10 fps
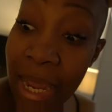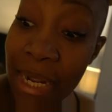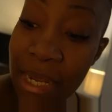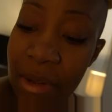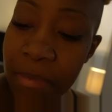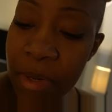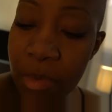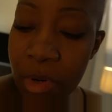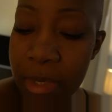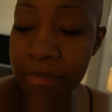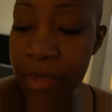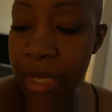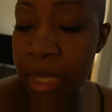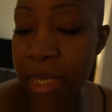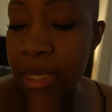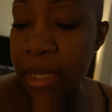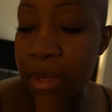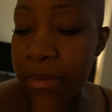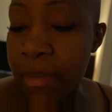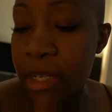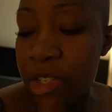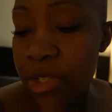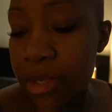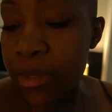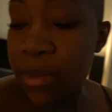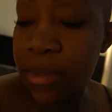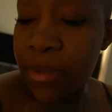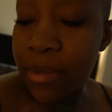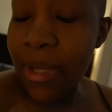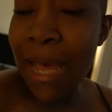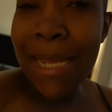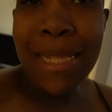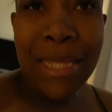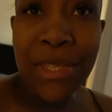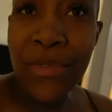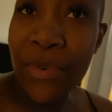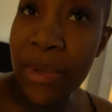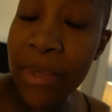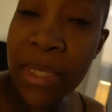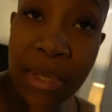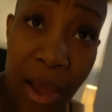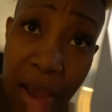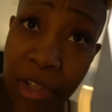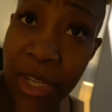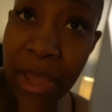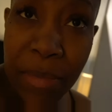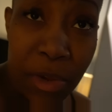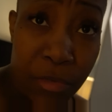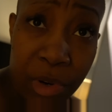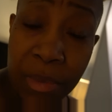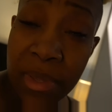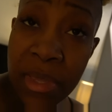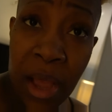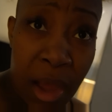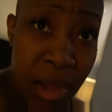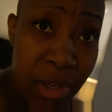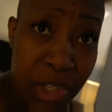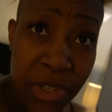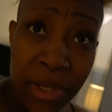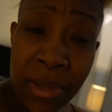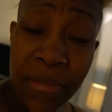got to get up in the morning, make sure I get this free massage. They gave me a free massage.